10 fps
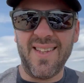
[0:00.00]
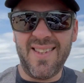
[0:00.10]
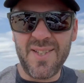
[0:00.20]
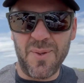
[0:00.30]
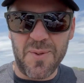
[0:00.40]

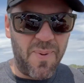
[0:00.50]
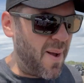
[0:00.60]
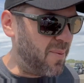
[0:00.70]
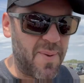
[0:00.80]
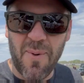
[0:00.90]
this one's
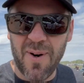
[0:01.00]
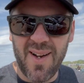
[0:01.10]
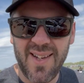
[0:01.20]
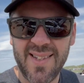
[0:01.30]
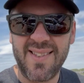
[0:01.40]
probably more
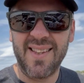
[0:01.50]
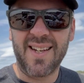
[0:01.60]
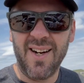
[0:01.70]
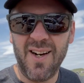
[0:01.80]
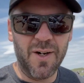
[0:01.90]
on us than the
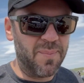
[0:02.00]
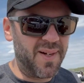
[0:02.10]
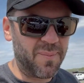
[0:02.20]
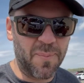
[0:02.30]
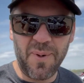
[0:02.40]
car,
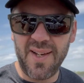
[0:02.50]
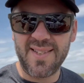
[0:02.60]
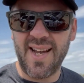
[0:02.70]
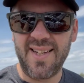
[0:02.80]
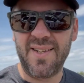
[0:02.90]
but we're pretty
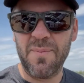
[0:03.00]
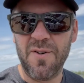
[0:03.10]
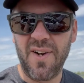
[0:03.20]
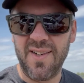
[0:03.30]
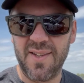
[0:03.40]
excited to
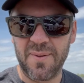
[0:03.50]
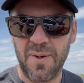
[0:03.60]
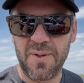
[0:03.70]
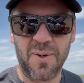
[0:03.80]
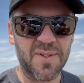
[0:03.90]
move on to the
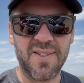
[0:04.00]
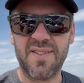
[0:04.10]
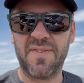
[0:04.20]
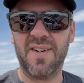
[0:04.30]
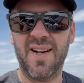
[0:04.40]
road
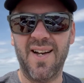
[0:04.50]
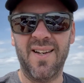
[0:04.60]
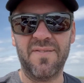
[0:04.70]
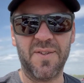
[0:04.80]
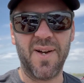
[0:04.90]
courses for
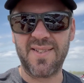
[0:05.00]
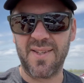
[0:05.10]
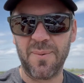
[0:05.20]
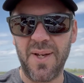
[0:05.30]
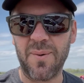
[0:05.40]
the rest
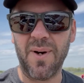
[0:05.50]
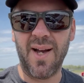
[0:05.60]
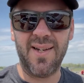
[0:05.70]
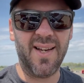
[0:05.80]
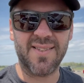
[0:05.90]
of the week. We're
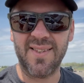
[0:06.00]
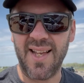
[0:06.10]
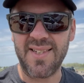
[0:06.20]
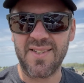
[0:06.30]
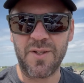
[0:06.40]
at Nelson
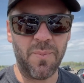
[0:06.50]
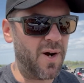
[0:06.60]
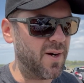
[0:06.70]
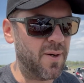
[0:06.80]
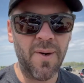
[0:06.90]
Ledges
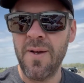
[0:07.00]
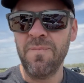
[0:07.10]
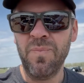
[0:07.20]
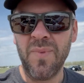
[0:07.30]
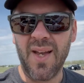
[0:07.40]
tomorrow.
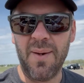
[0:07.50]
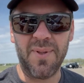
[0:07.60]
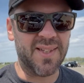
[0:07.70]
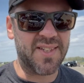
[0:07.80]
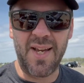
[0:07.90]
I
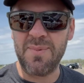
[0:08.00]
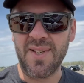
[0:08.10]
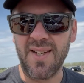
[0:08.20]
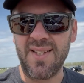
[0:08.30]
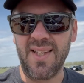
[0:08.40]
think James is
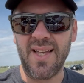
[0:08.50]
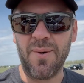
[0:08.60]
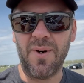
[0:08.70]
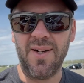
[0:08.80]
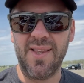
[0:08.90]
going to take
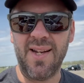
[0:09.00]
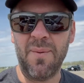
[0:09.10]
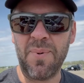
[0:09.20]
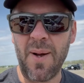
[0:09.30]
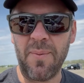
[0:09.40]
that one, and then
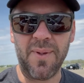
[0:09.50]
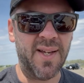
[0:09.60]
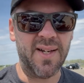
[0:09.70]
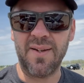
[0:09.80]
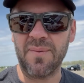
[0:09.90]
I'm probably
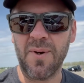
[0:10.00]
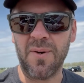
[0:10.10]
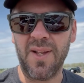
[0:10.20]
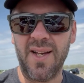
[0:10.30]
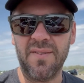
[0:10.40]
hitting
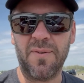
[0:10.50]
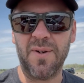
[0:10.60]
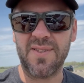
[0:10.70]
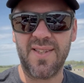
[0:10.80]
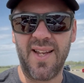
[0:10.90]
Road Atlanta
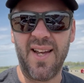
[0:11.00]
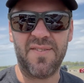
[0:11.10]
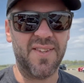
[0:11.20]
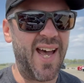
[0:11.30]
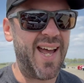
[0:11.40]
for us the day
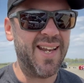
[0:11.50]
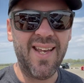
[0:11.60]
after that.